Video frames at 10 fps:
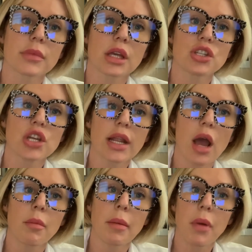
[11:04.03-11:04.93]
check
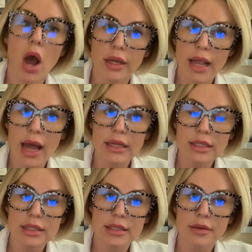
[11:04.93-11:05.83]
out my
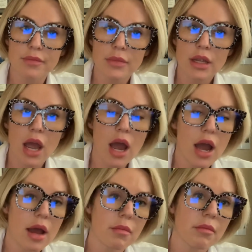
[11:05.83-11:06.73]
podcast,
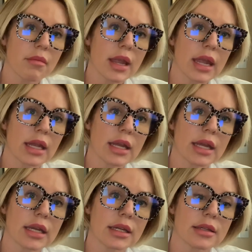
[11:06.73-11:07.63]
it
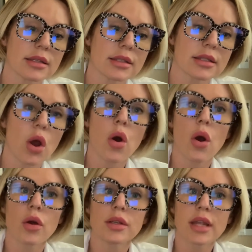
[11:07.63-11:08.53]
is
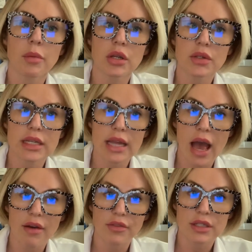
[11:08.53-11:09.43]

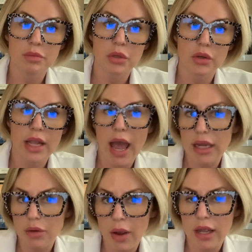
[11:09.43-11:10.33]
WTF is Beauty
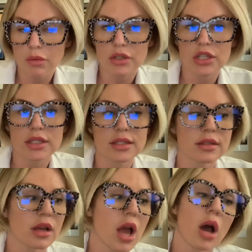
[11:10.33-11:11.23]
Anyway, which
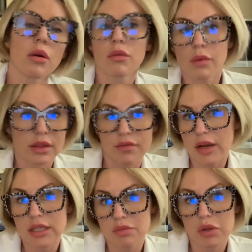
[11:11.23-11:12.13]
is what the
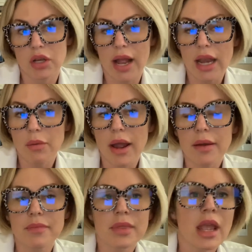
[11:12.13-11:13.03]
fuck is beauty
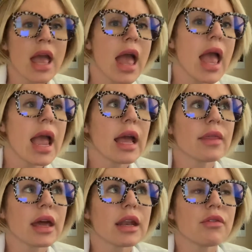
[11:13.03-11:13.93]
anyway. And
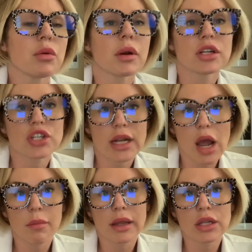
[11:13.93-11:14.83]
then if you want to check
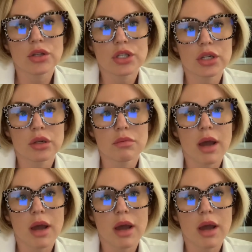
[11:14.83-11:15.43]
out my YouTube,